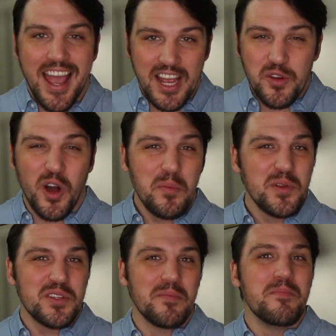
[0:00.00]
and you
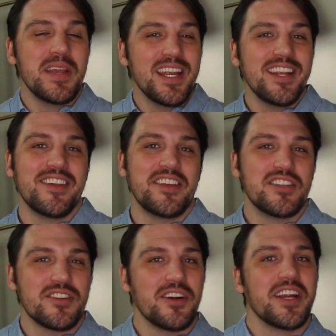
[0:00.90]
almost immediately
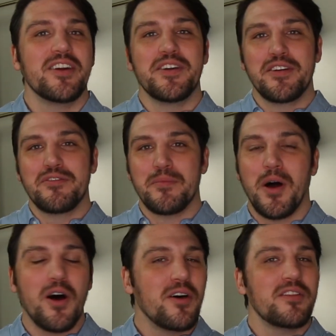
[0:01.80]
start hearing from
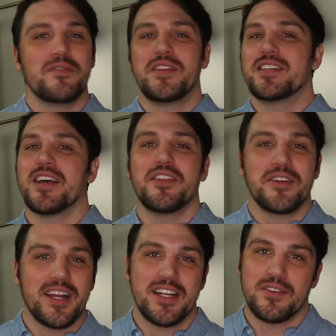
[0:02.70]
all of these
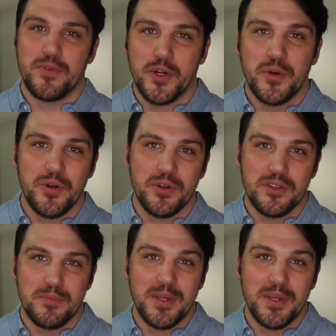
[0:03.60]
other kinds of recruiters